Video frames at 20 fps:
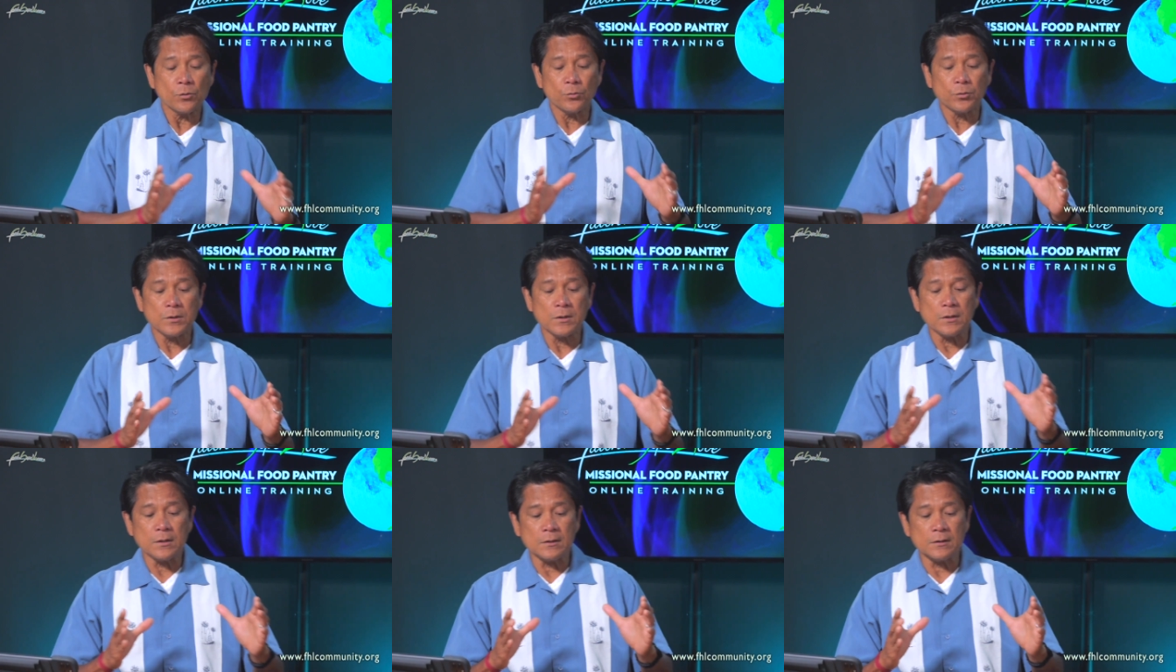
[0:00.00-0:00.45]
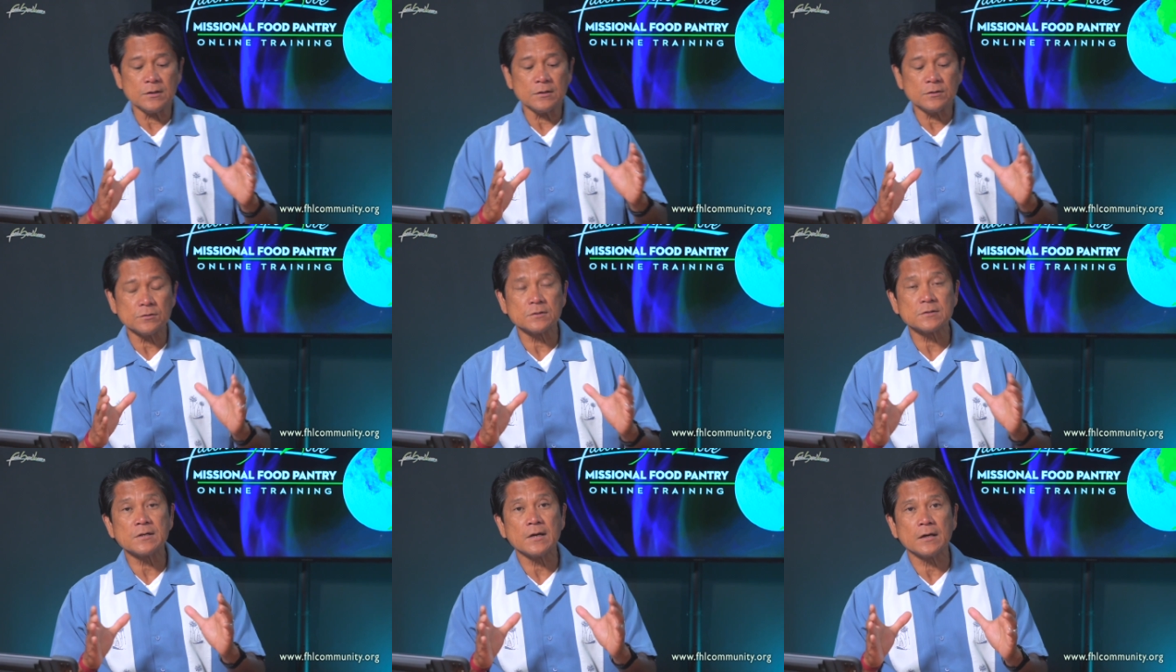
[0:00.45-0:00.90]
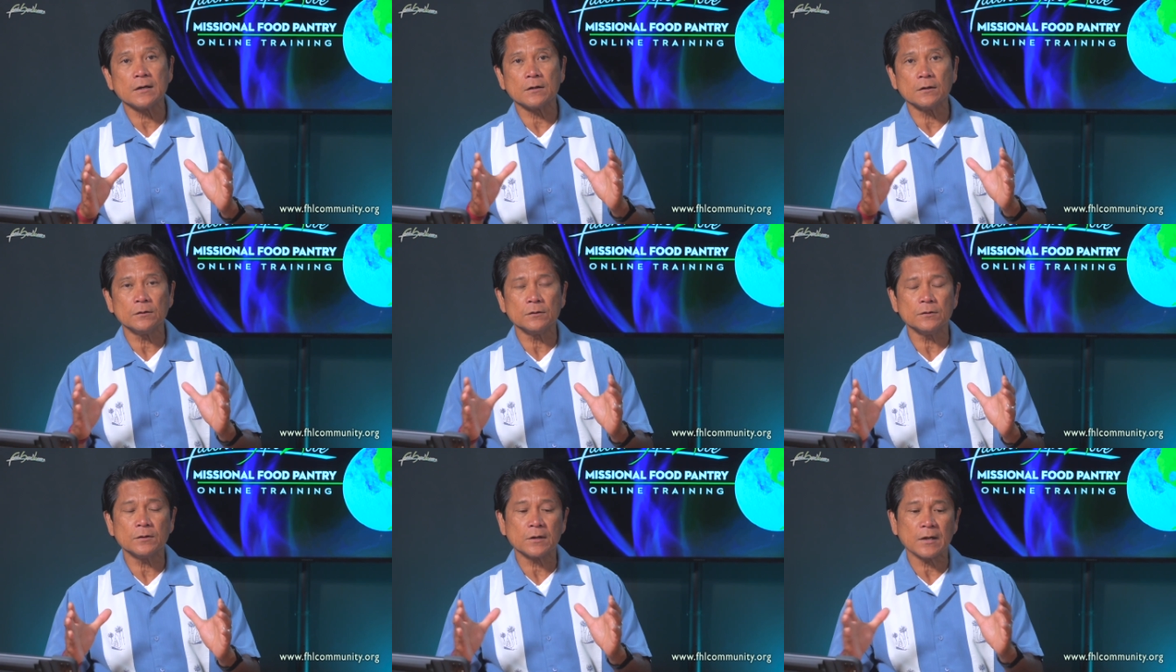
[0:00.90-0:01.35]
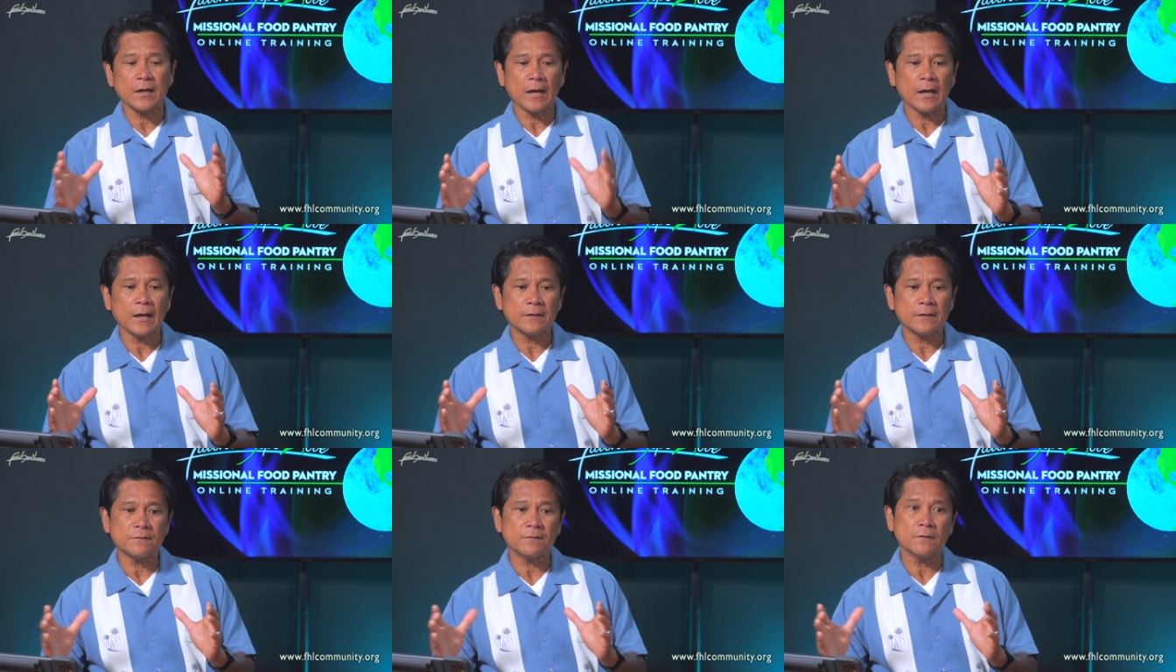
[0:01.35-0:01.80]
we need to take a look
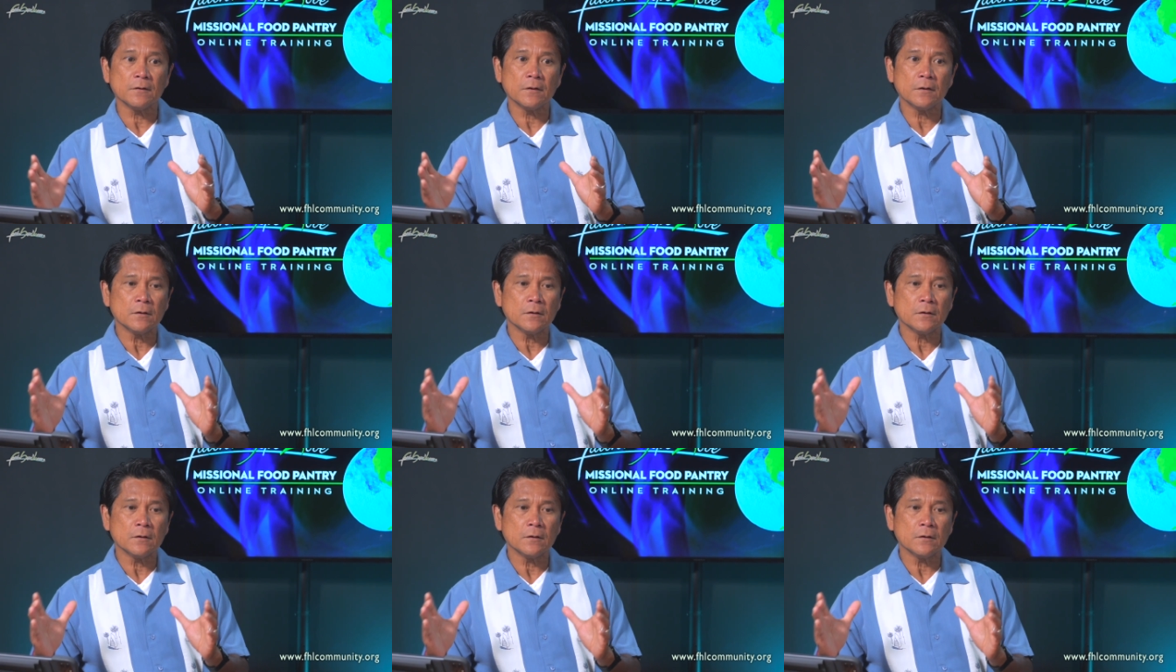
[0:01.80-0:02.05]
at